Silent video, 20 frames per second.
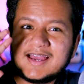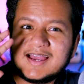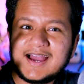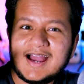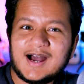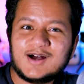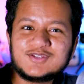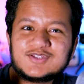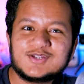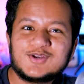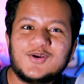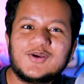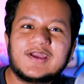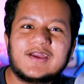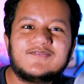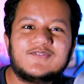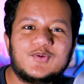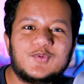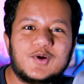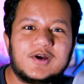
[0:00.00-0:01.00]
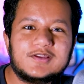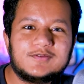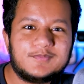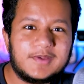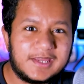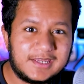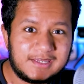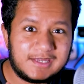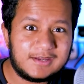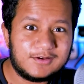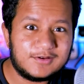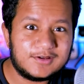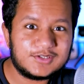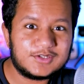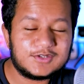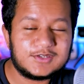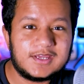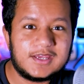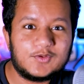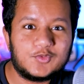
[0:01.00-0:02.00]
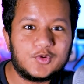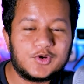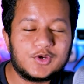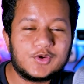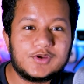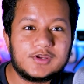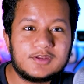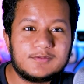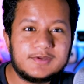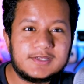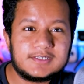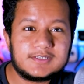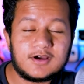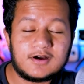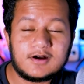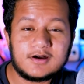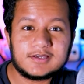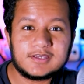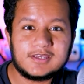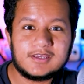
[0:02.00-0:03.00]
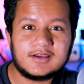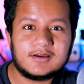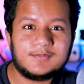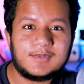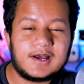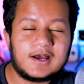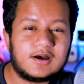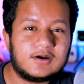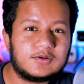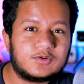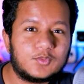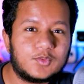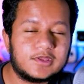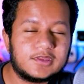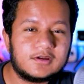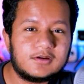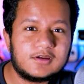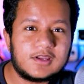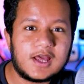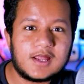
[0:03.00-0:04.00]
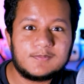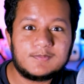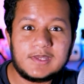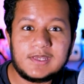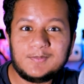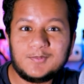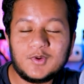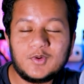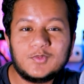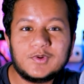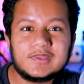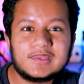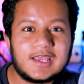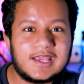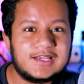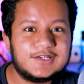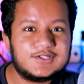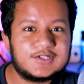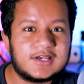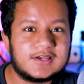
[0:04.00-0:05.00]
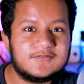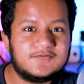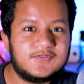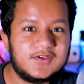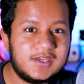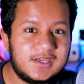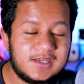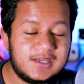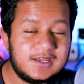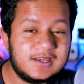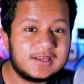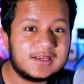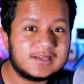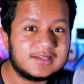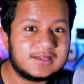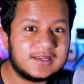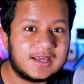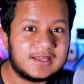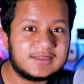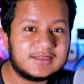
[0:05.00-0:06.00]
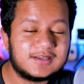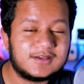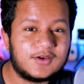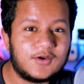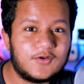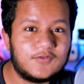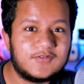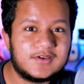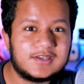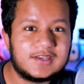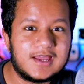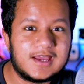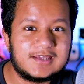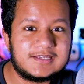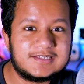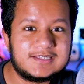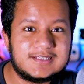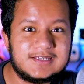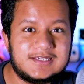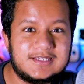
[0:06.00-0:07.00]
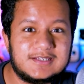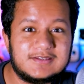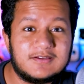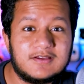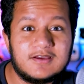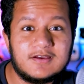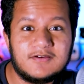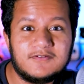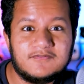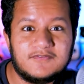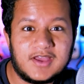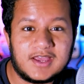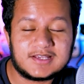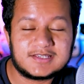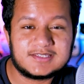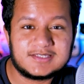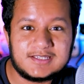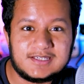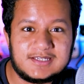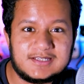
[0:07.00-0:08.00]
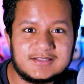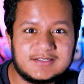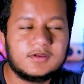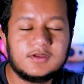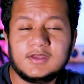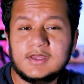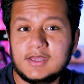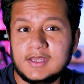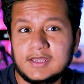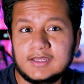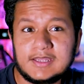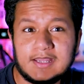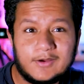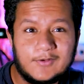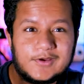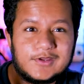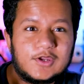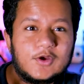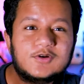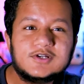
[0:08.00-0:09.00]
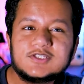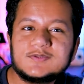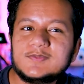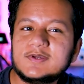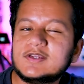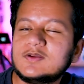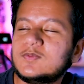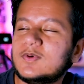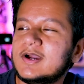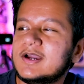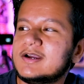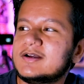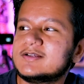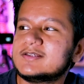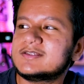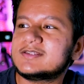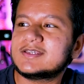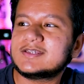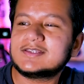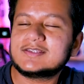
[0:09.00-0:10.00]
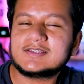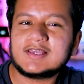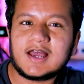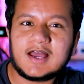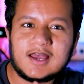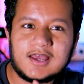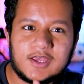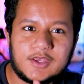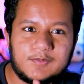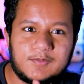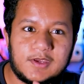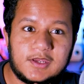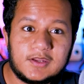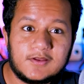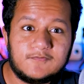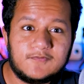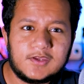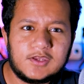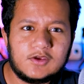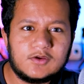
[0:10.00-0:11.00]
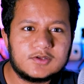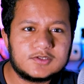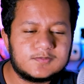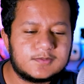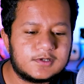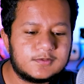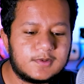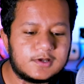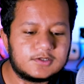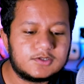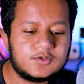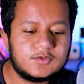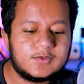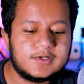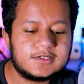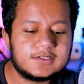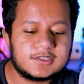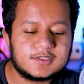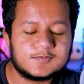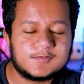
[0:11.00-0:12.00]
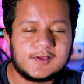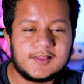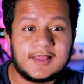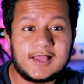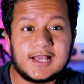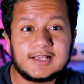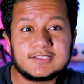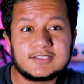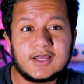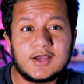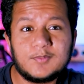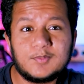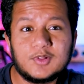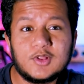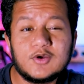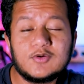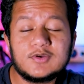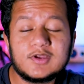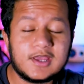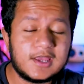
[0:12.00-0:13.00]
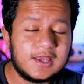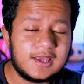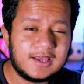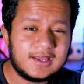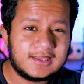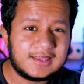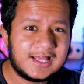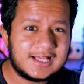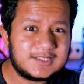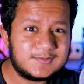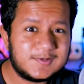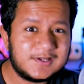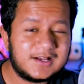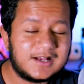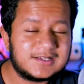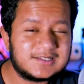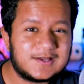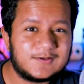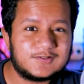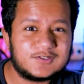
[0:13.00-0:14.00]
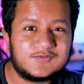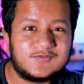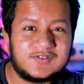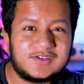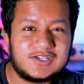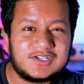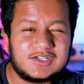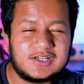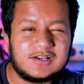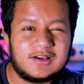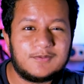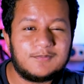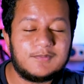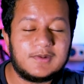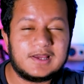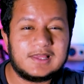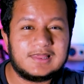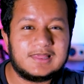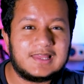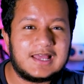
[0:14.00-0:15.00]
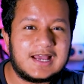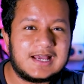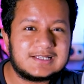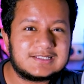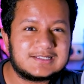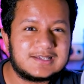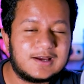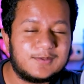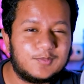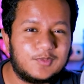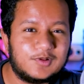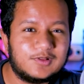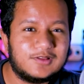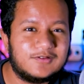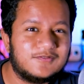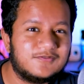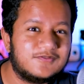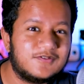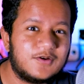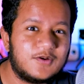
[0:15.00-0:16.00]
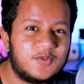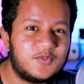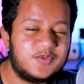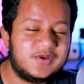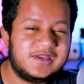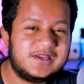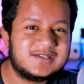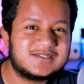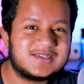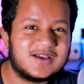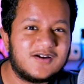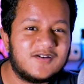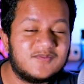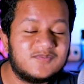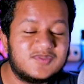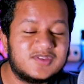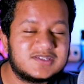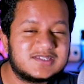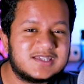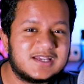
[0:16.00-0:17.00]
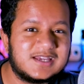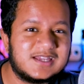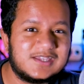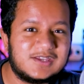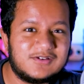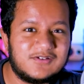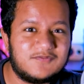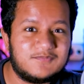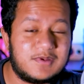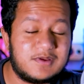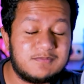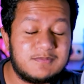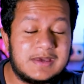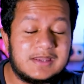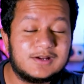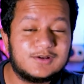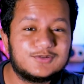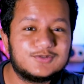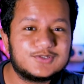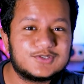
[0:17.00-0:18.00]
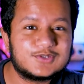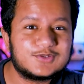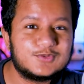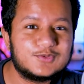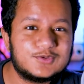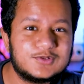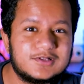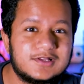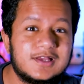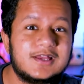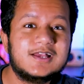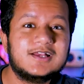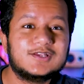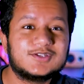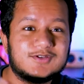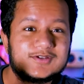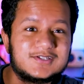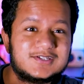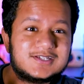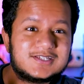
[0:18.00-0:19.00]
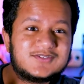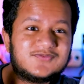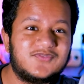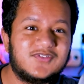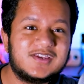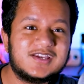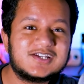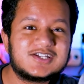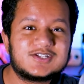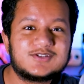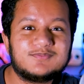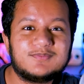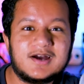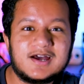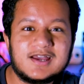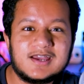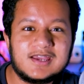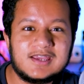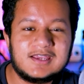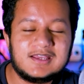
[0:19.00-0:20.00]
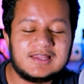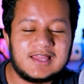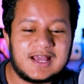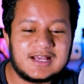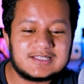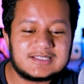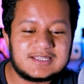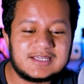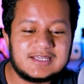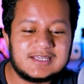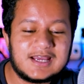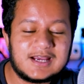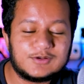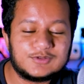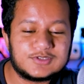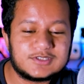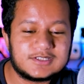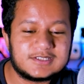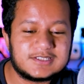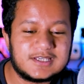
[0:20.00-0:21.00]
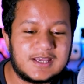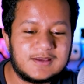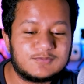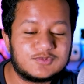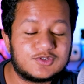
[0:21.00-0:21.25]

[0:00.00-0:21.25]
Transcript: How's it going, everyone? Ben here, and today we're going to be talking about whether or not people with HIV can get the COVID 19 vaccines. Now, I know it's been a while since I made a video. It's been about two weeks since my last upload, and that's because I was finishing up my last couple of weeks of the second year of my medical school. So I just finished my last in house exam.